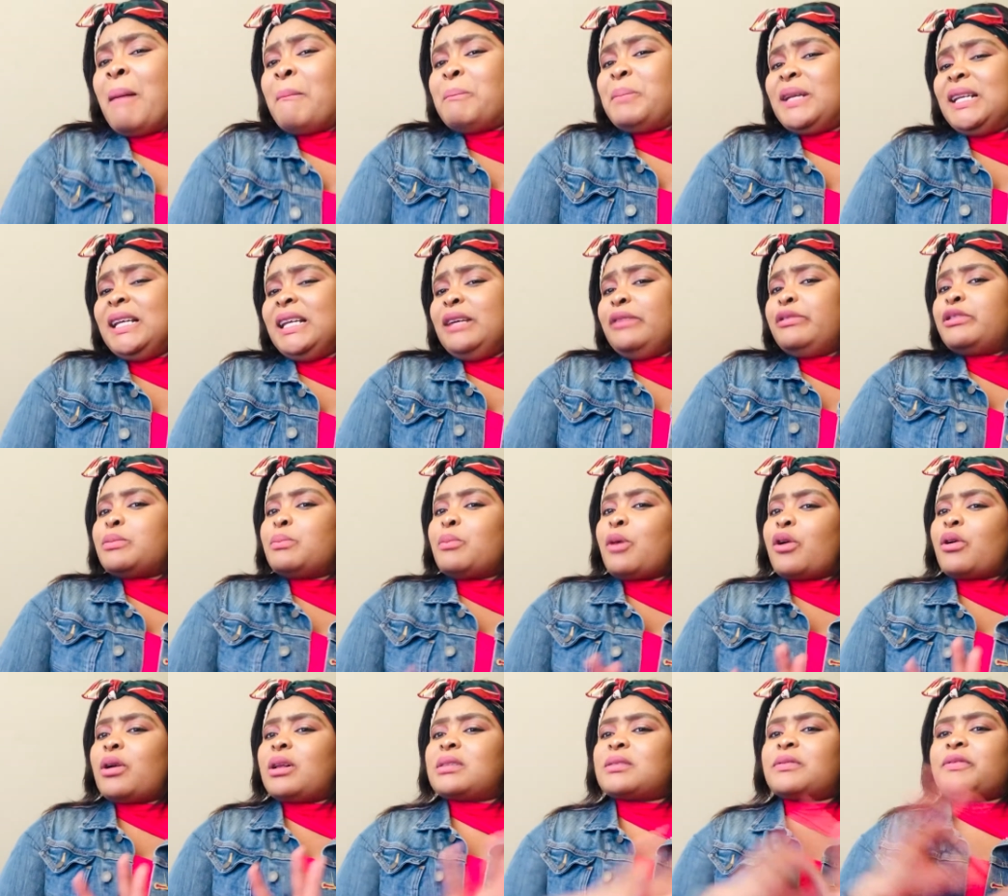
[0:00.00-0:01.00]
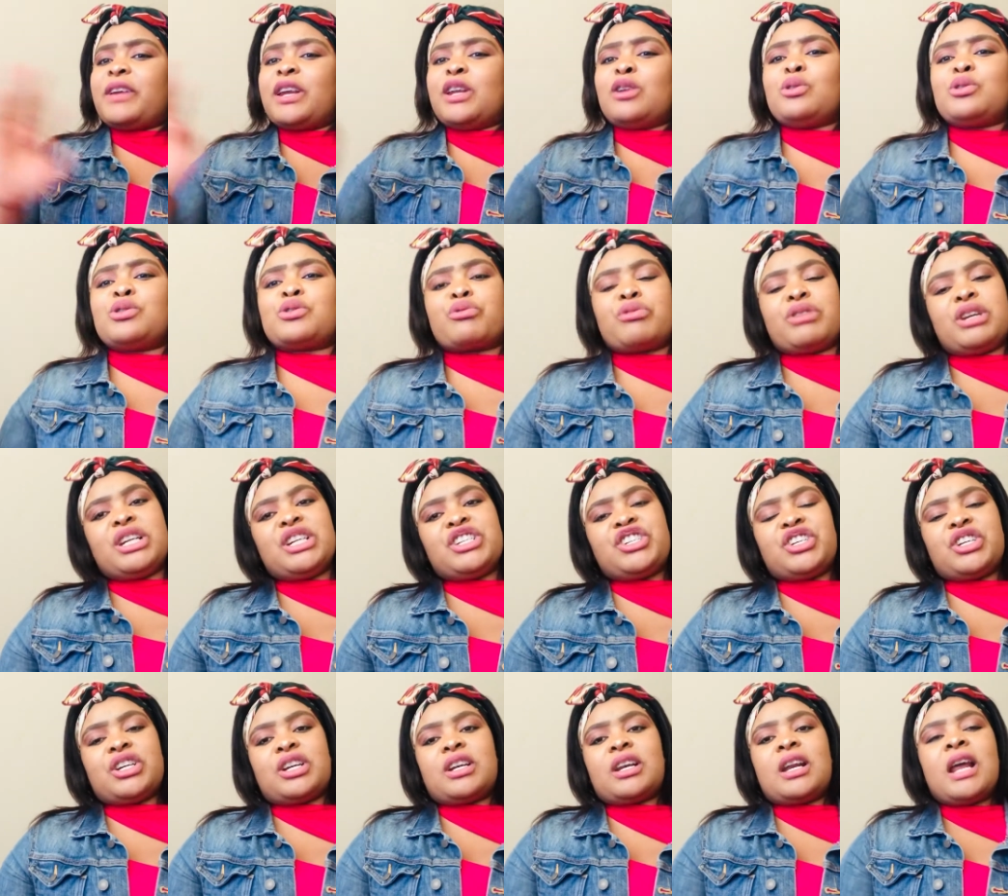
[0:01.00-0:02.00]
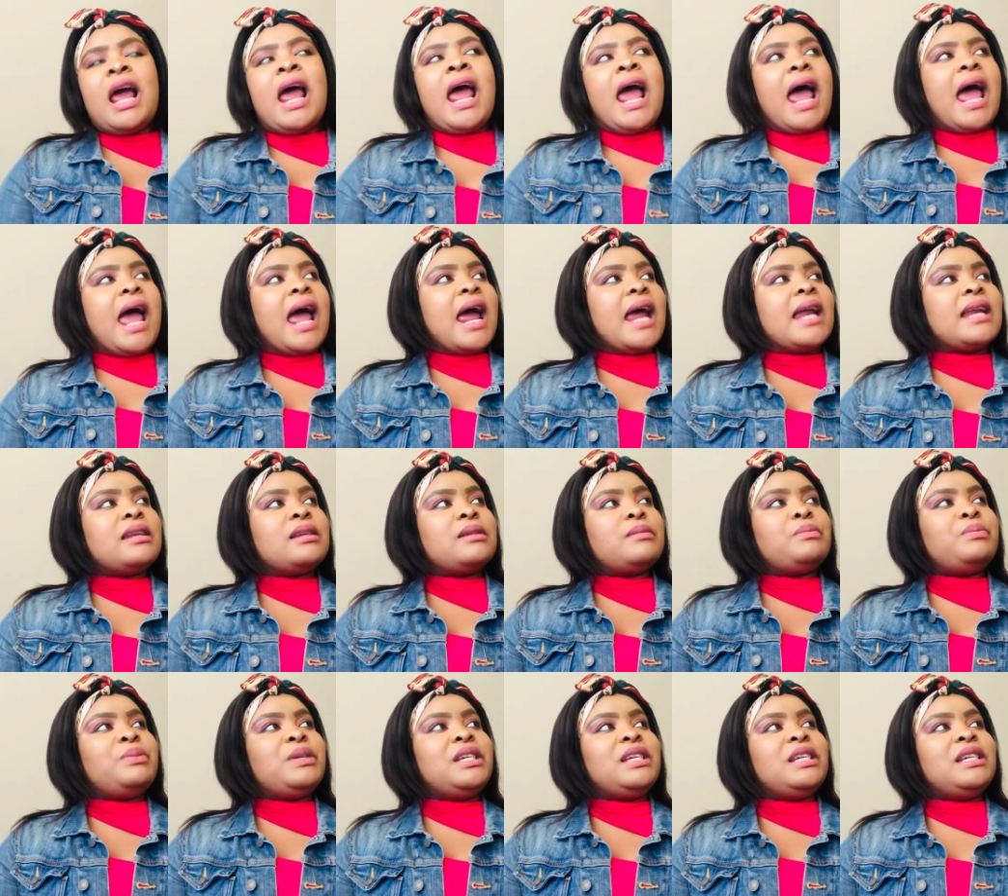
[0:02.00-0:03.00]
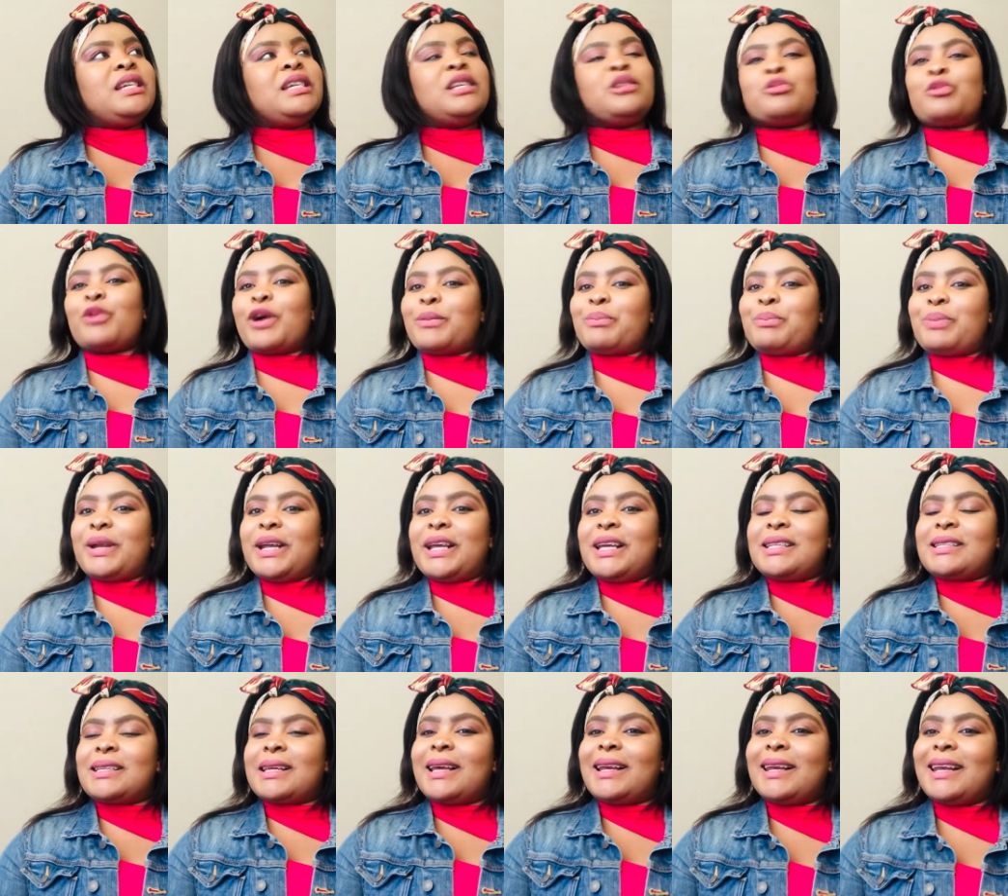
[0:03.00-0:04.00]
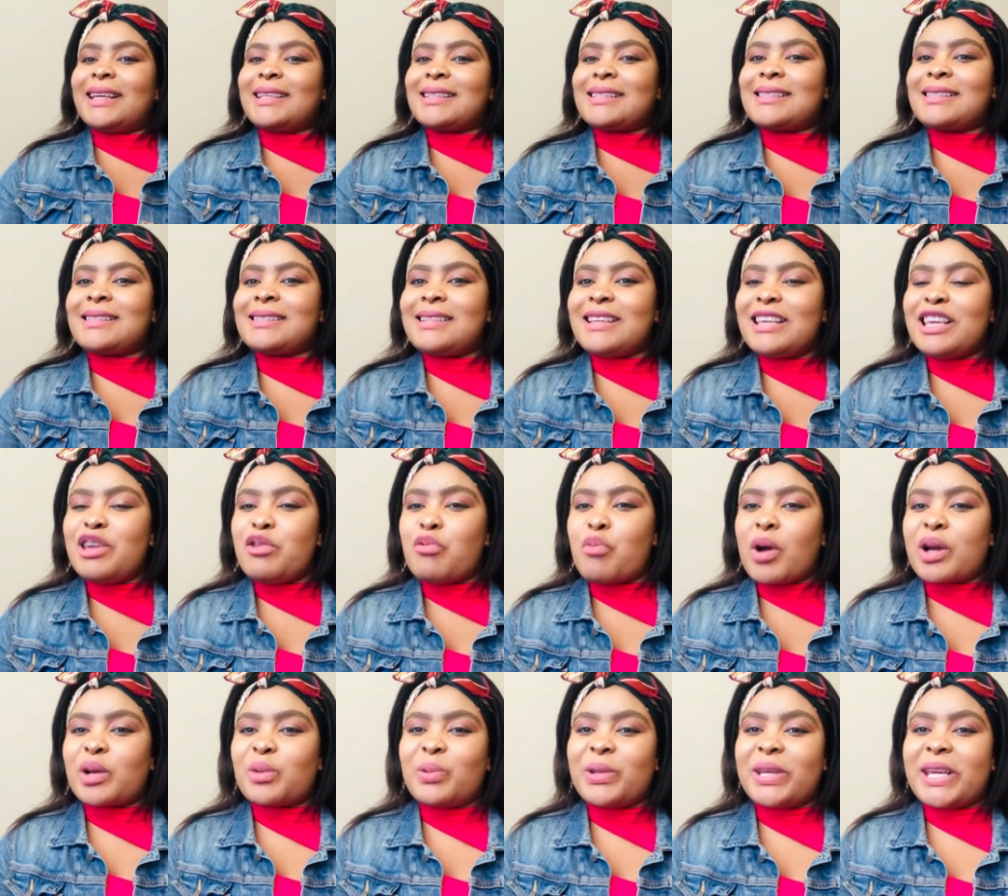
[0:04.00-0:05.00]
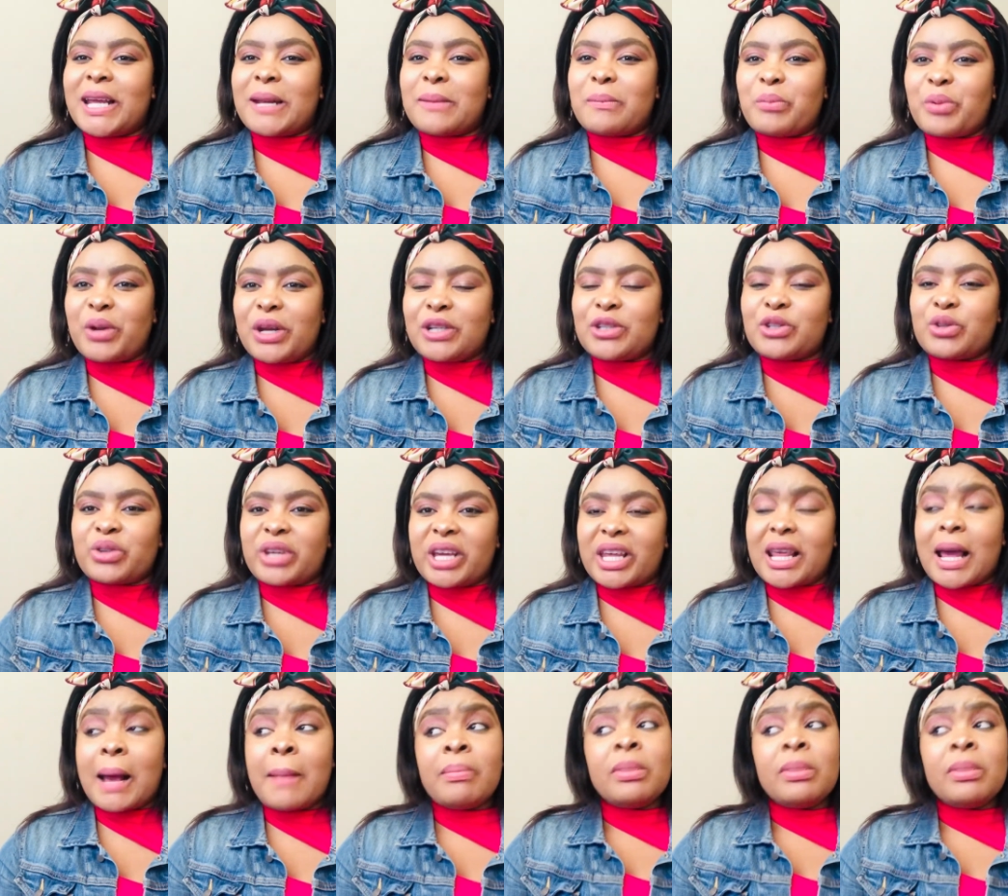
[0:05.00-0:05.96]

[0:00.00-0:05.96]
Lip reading: beliefs, morals, values, religion, and be in one place, and let's see what we can bring together.